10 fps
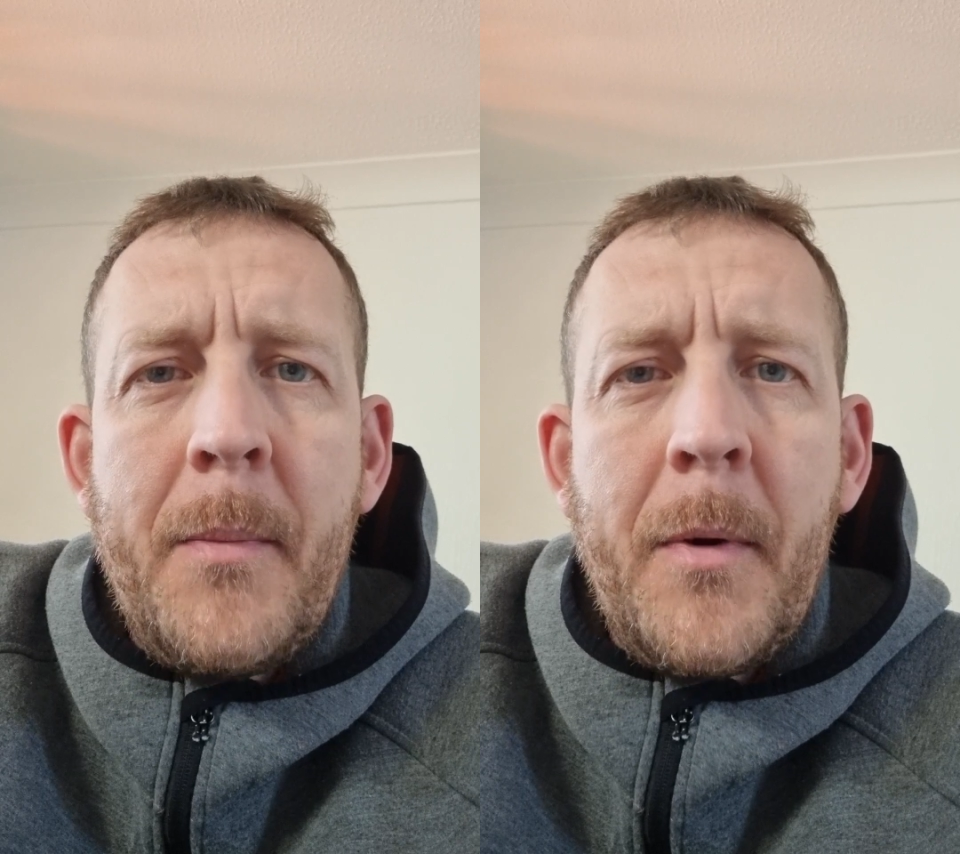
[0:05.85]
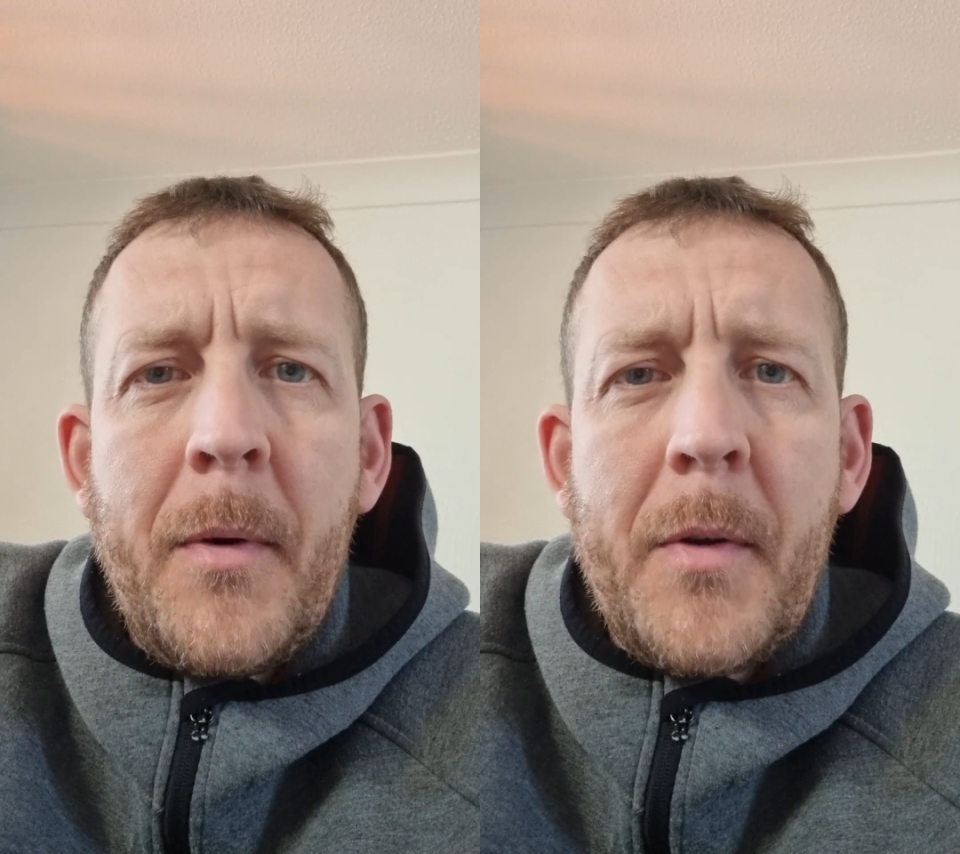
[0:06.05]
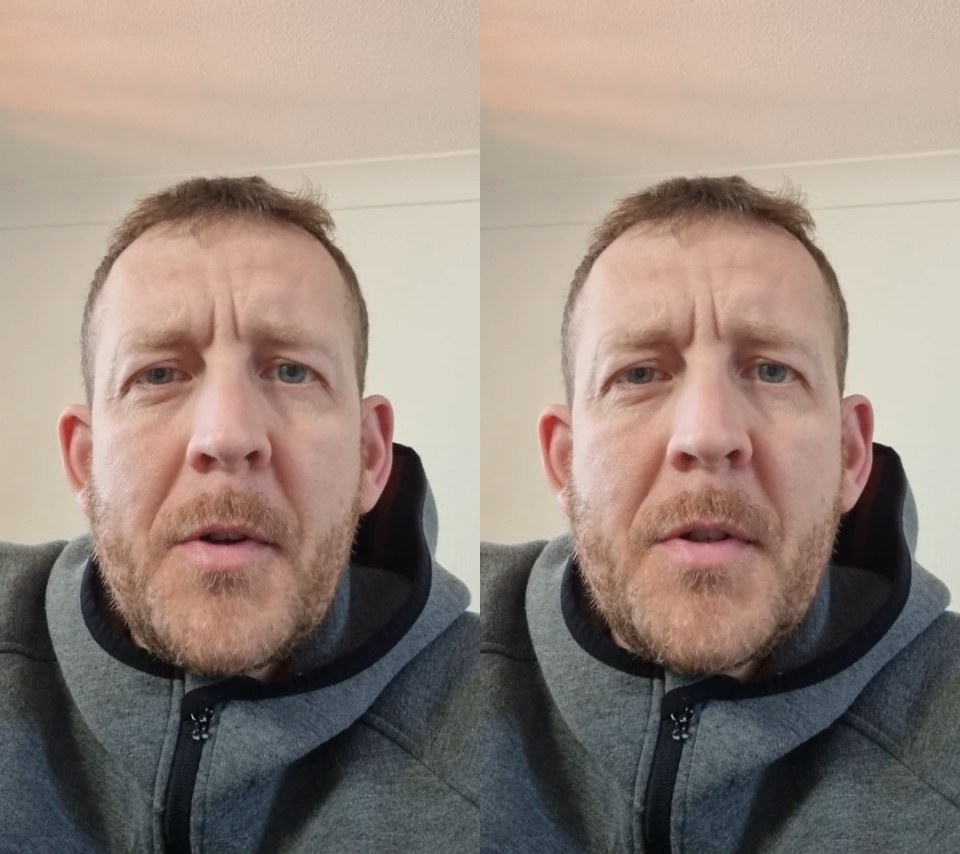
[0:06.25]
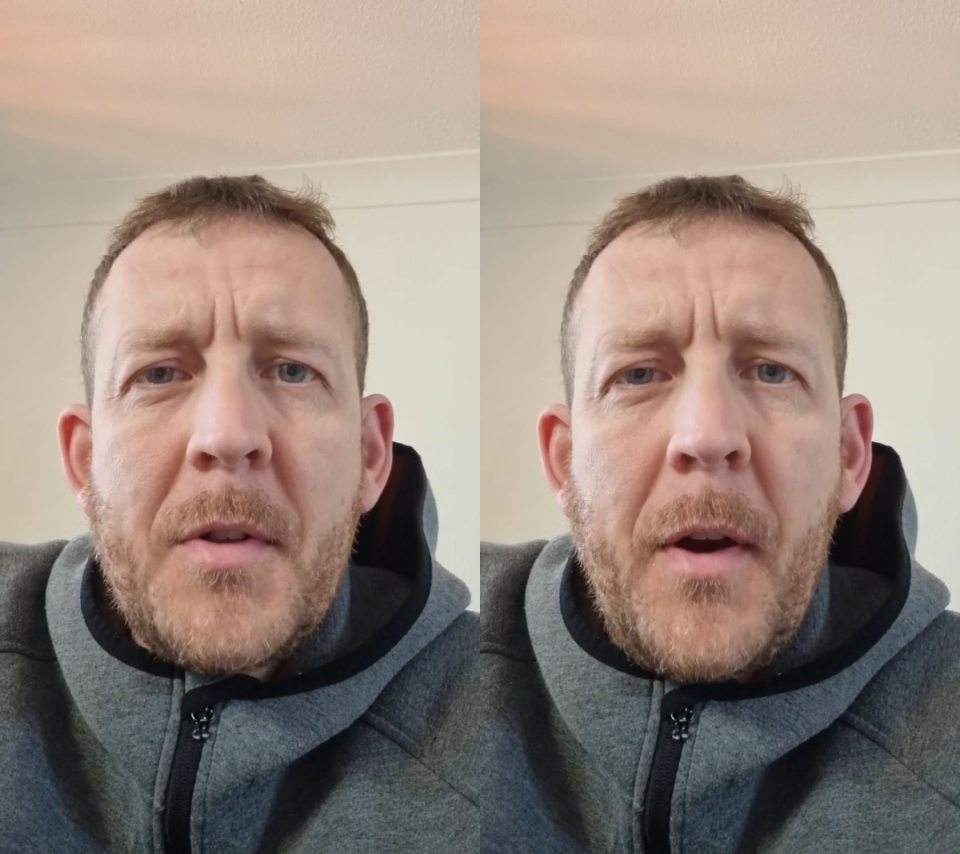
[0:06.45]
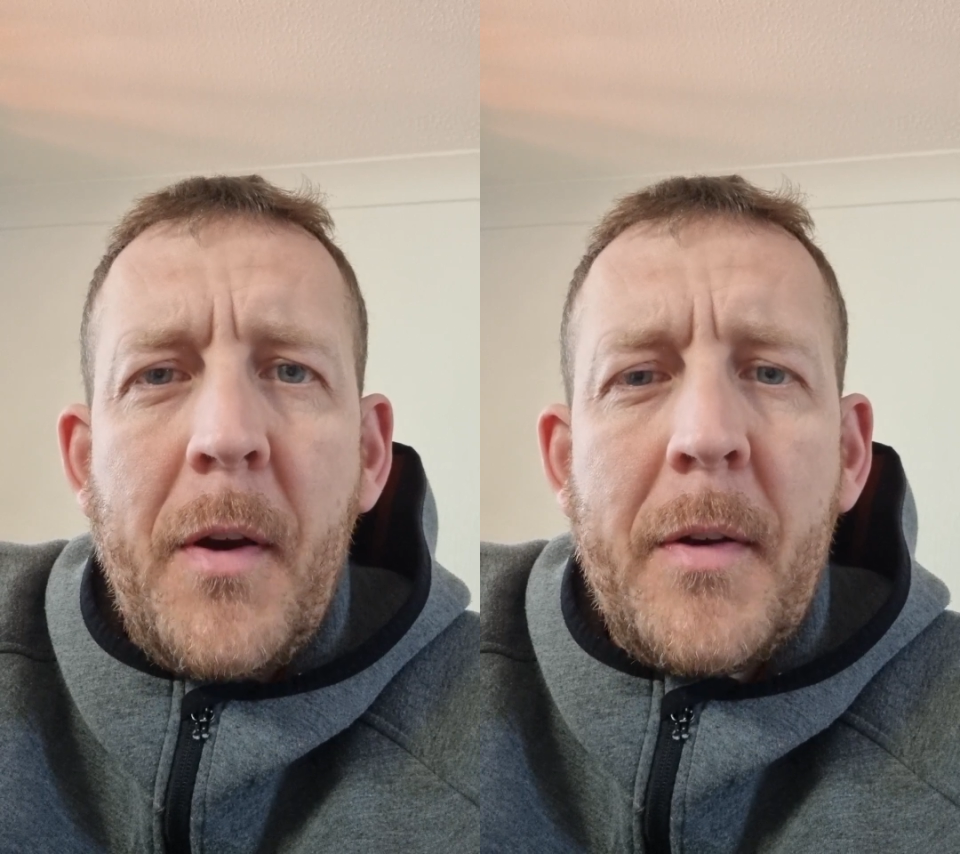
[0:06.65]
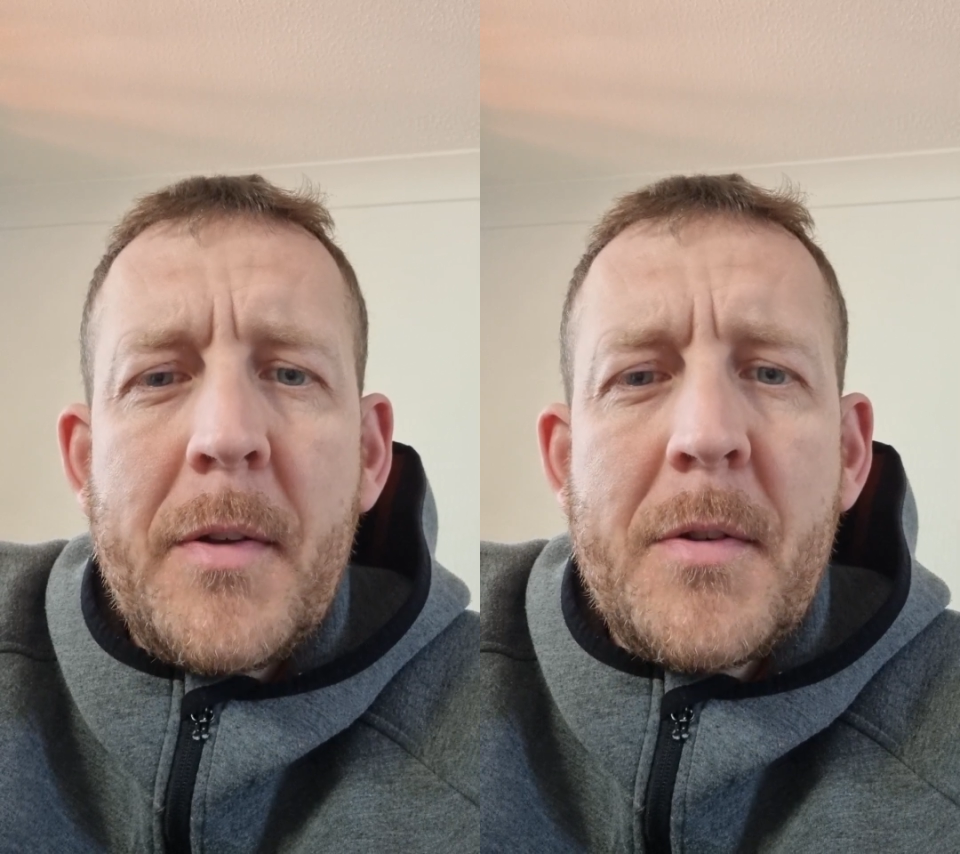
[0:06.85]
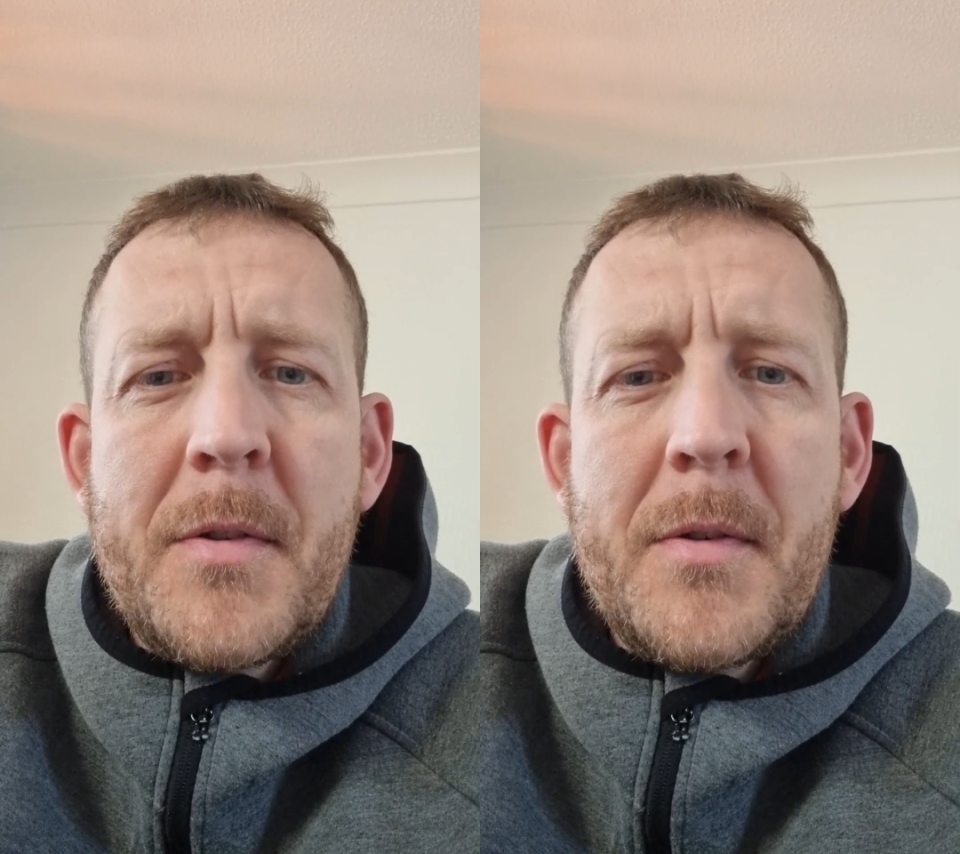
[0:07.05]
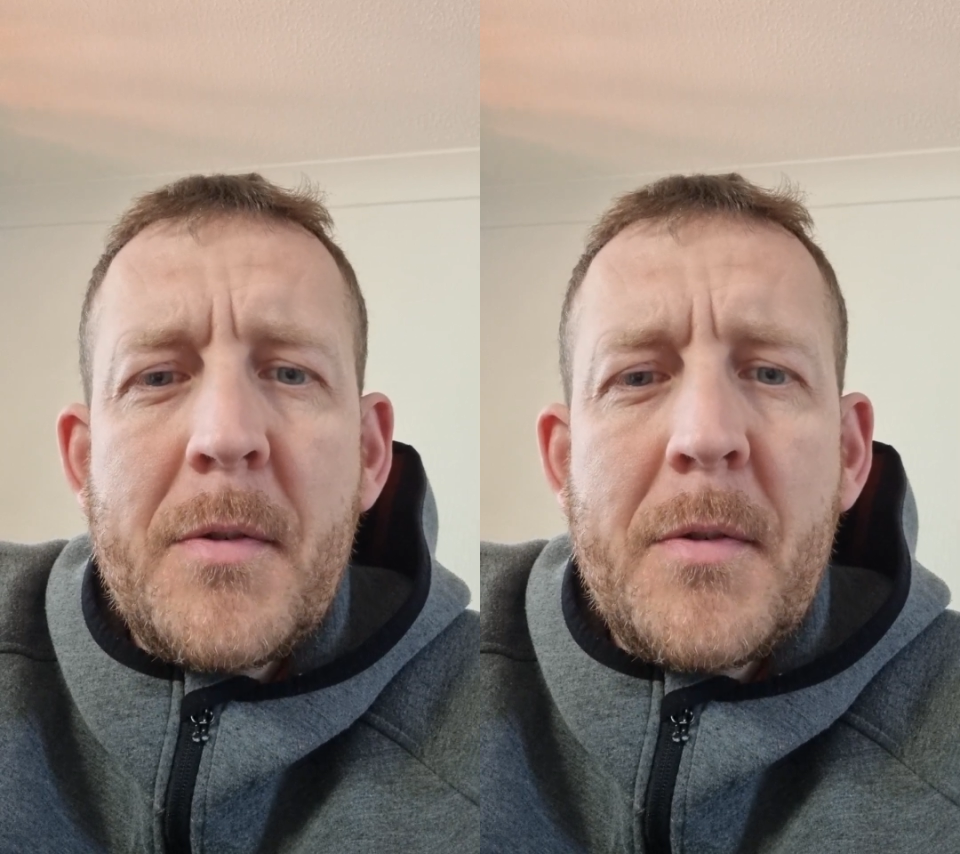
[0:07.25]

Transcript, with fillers: but I just thought it's